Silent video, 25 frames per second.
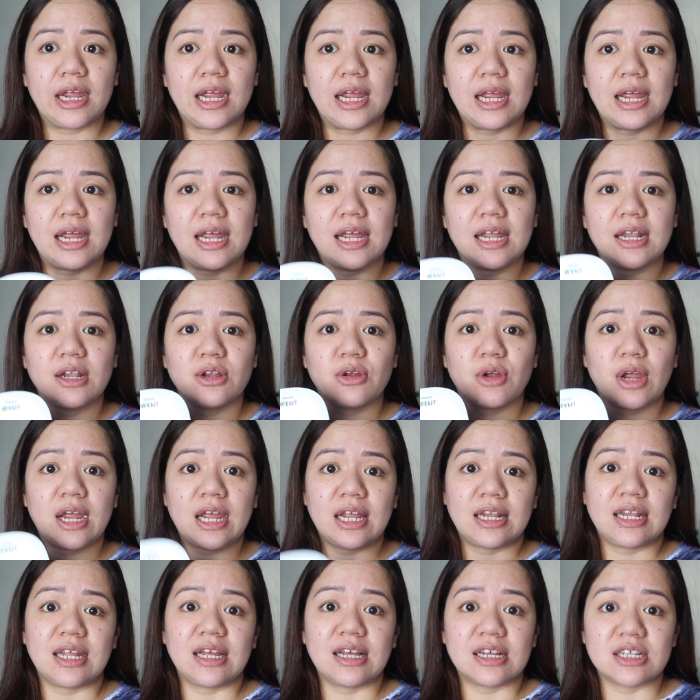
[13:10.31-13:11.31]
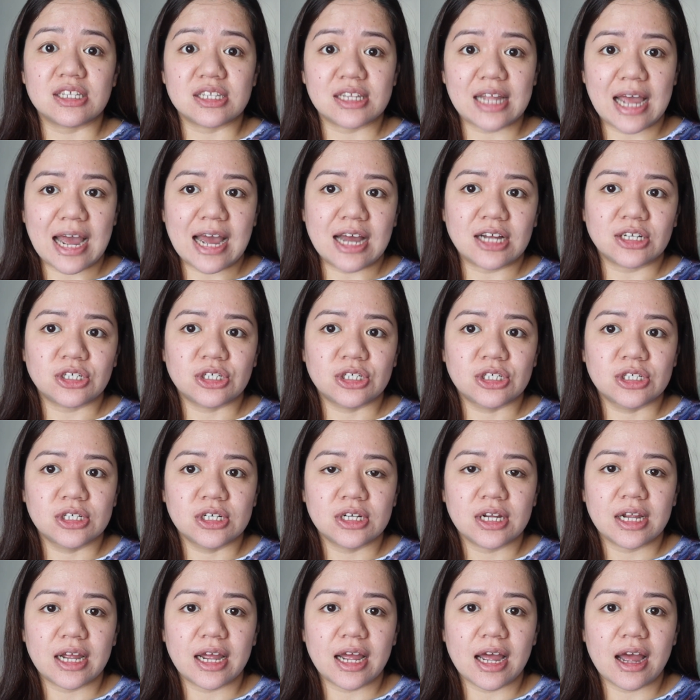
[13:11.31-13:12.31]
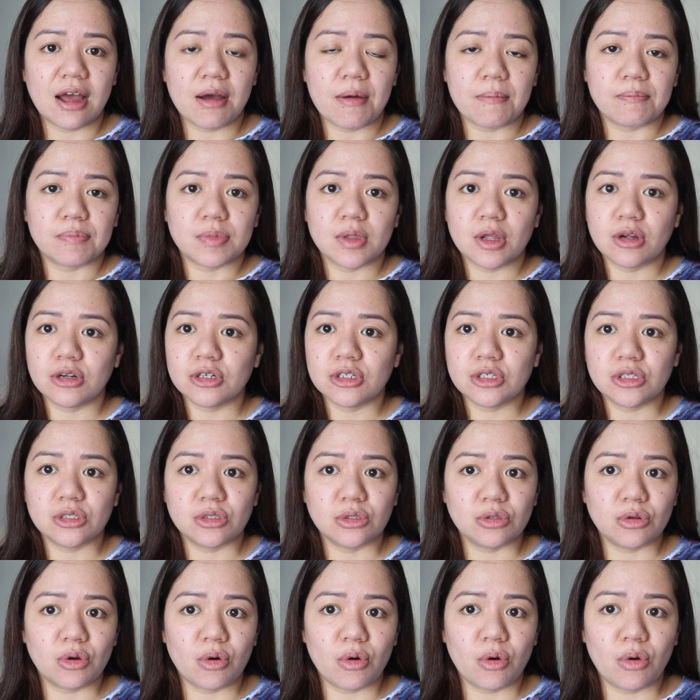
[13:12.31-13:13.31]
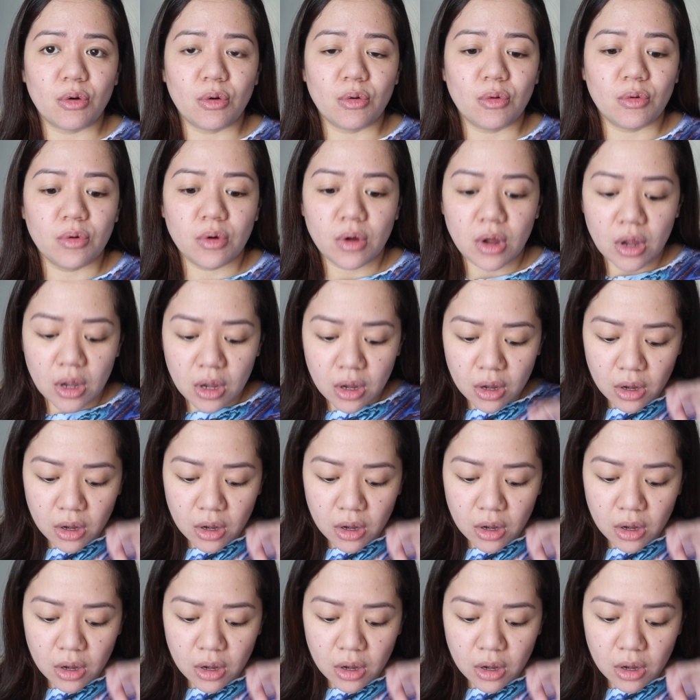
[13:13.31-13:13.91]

in creating a stash. There's no